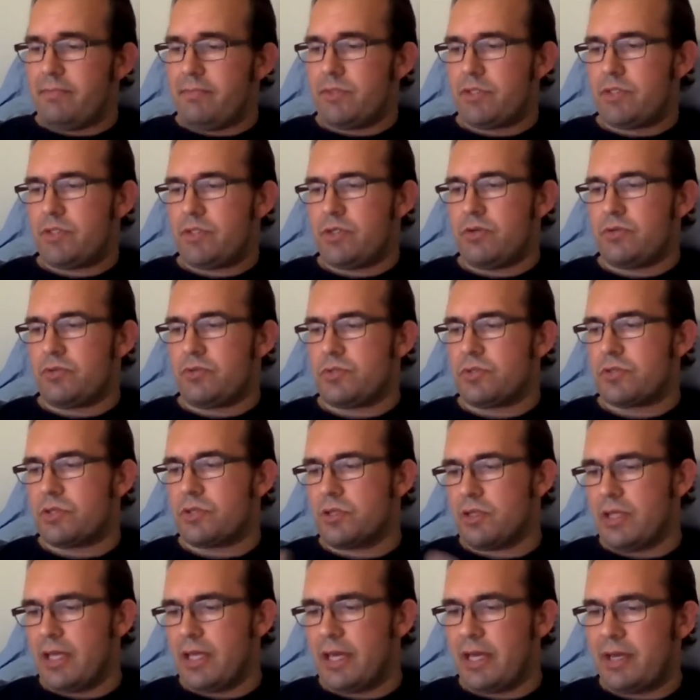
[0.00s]
It shows his
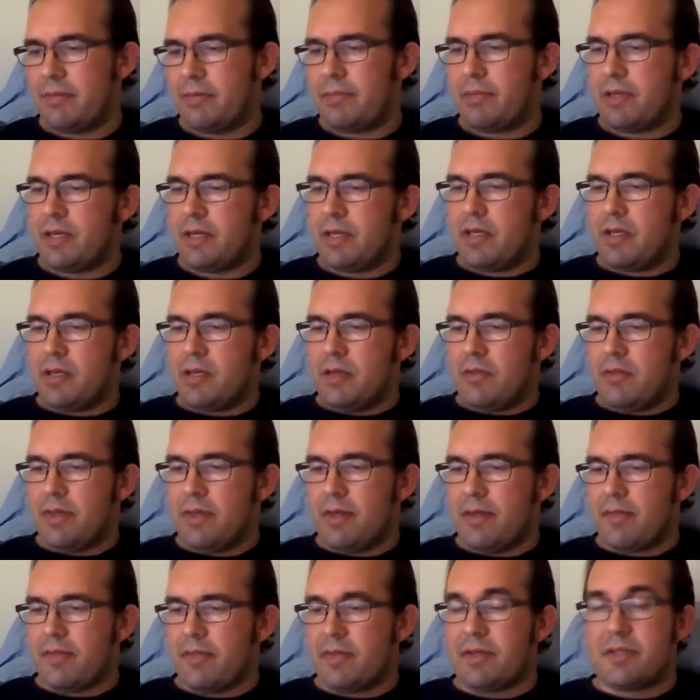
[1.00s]
claim
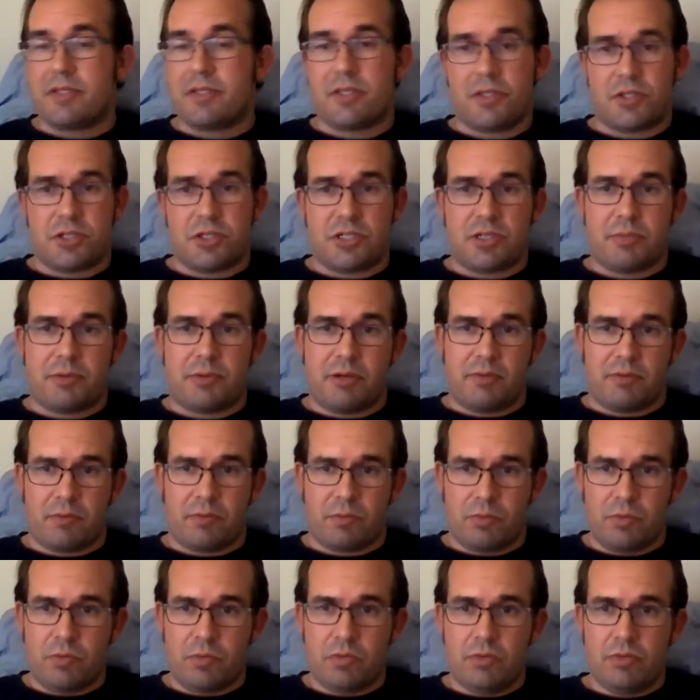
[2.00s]
that the decision should be
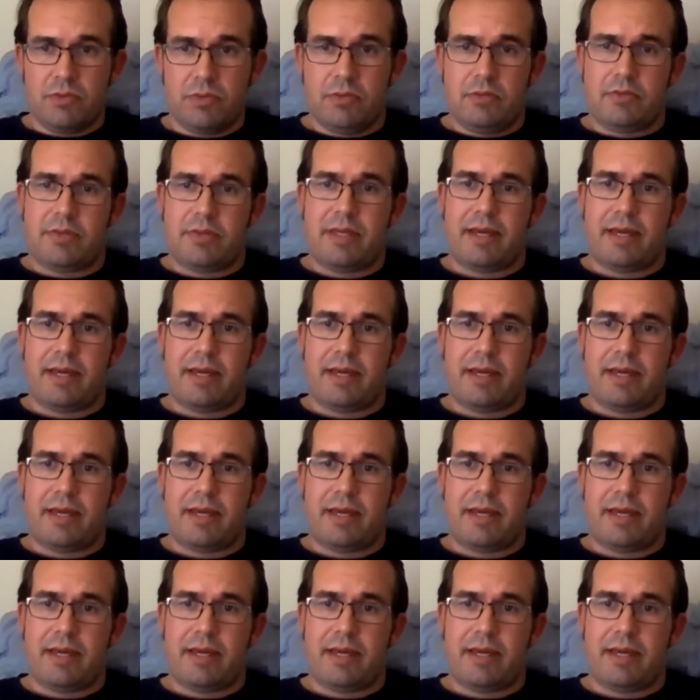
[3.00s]
overruled,